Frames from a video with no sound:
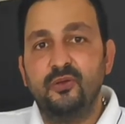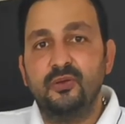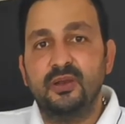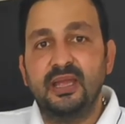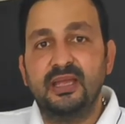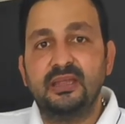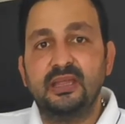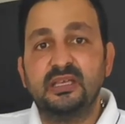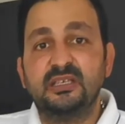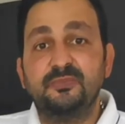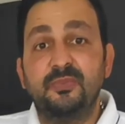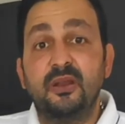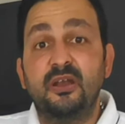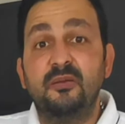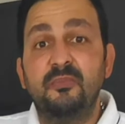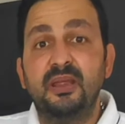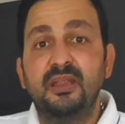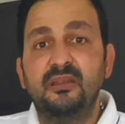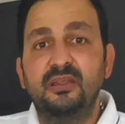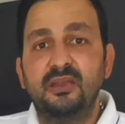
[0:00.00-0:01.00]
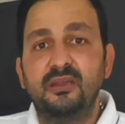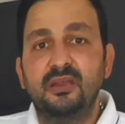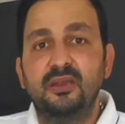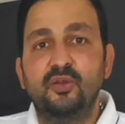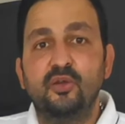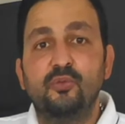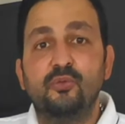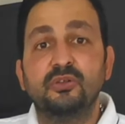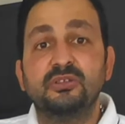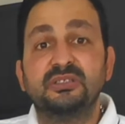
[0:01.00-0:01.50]
like experimenting and
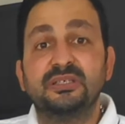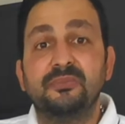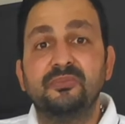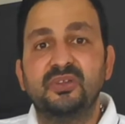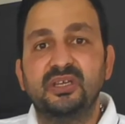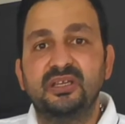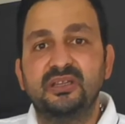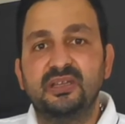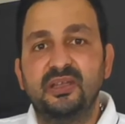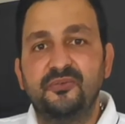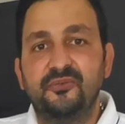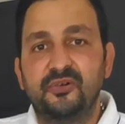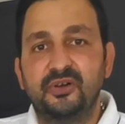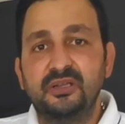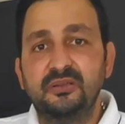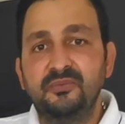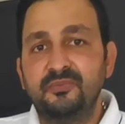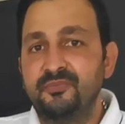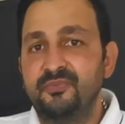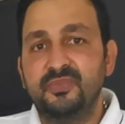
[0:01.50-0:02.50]
you want something different,